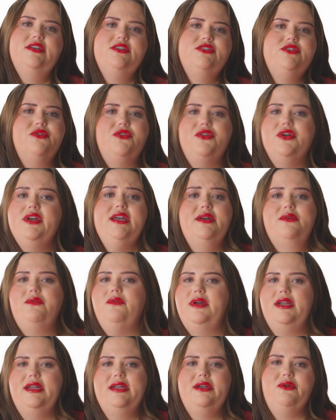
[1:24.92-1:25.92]
So look at
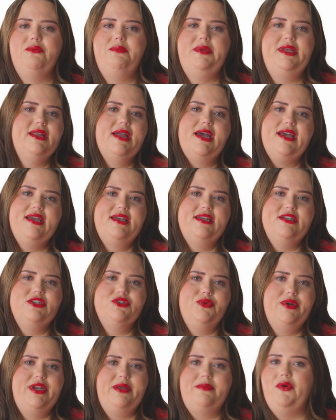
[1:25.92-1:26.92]
what it'll be like in
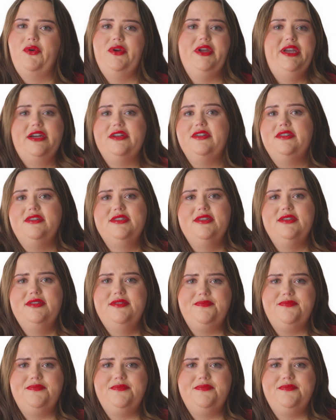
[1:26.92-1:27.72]
20 more years.